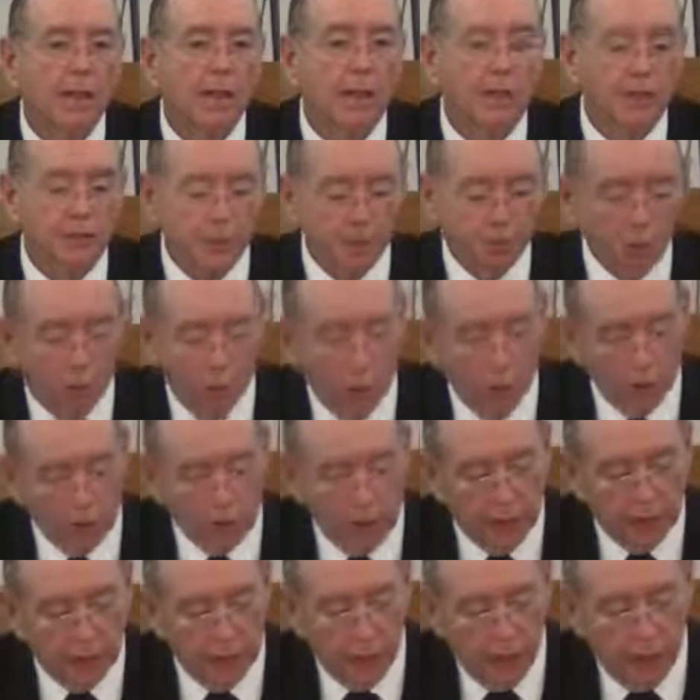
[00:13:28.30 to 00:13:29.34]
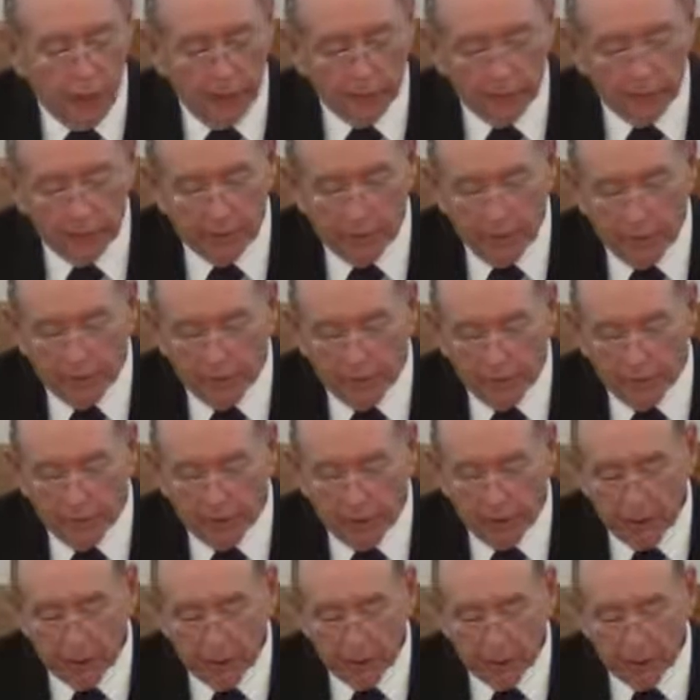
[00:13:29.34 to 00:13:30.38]
I suppose he thought that that
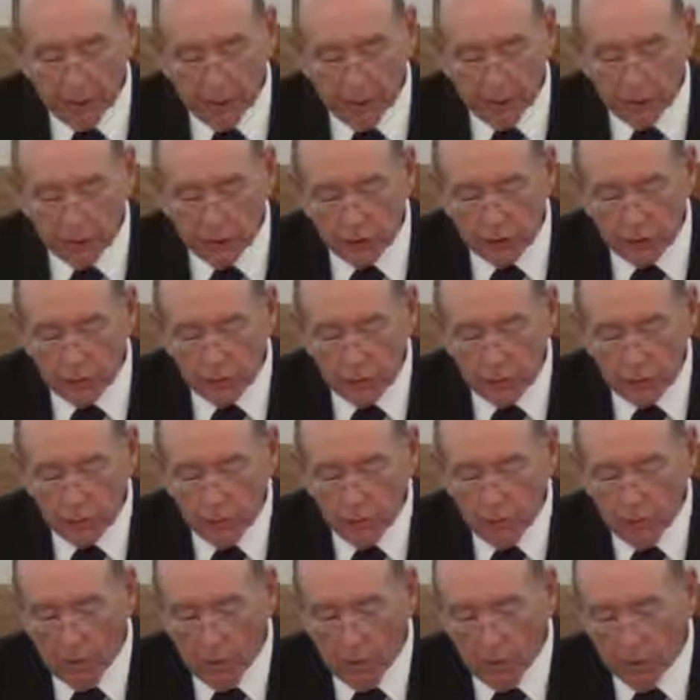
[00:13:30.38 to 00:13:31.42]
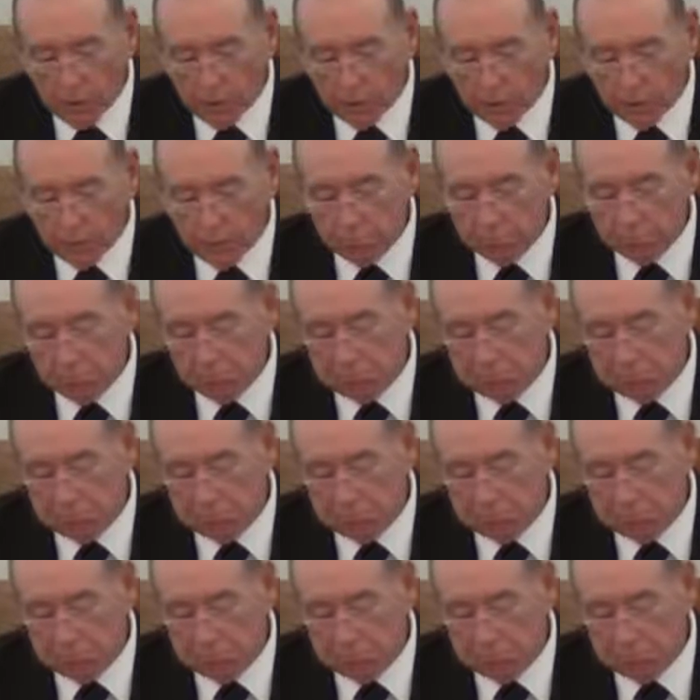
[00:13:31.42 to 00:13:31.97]
particular decision was